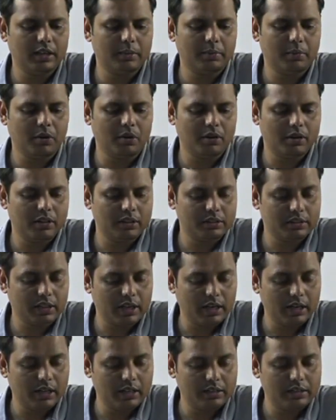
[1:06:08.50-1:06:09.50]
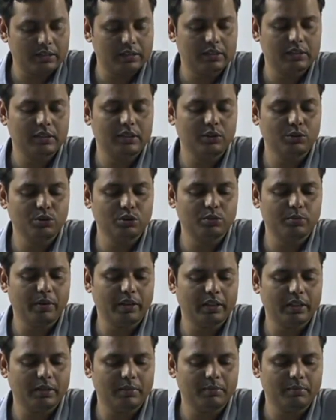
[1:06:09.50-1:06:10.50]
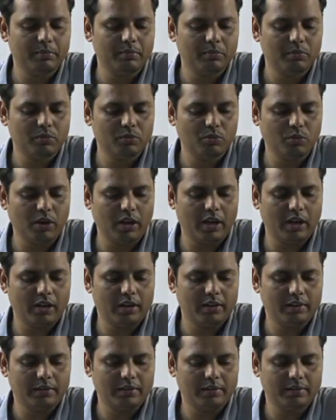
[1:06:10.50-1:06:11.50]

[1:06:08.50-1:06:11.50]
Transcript: pottery styles used by them were